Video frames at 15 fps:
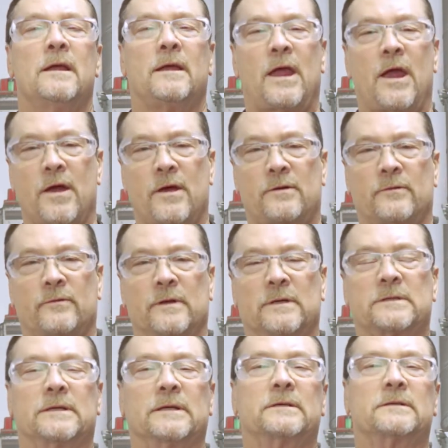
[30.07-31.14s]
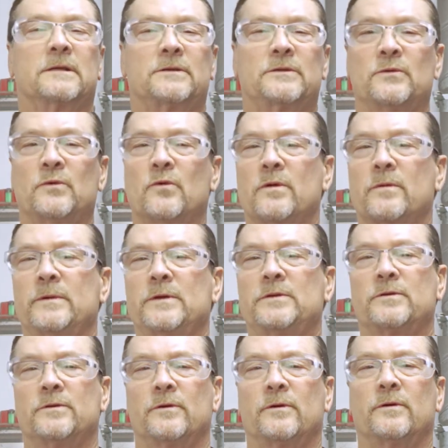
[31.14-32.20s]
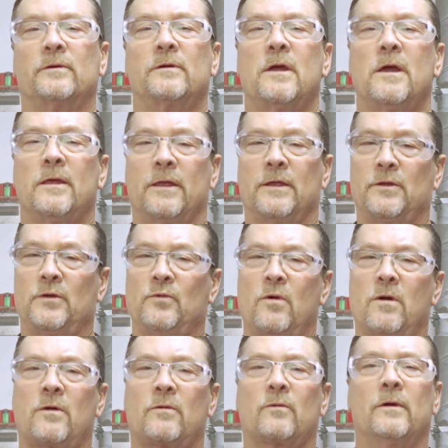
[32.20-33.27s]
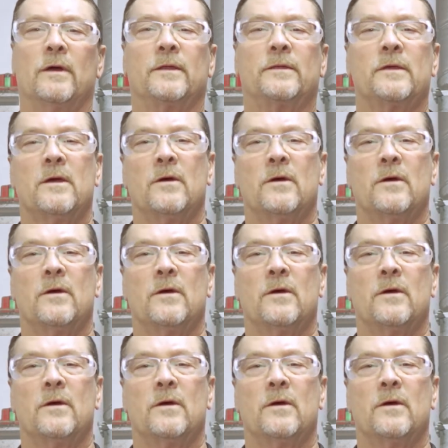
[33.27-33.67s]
characteristics that you want to be sure that you work with